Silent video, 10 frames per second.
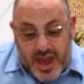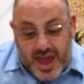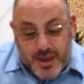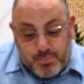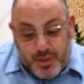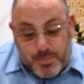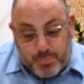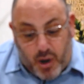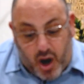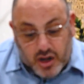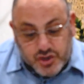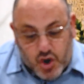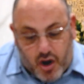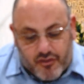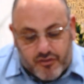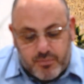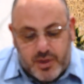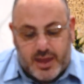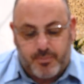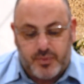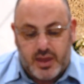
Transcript: and be part of me.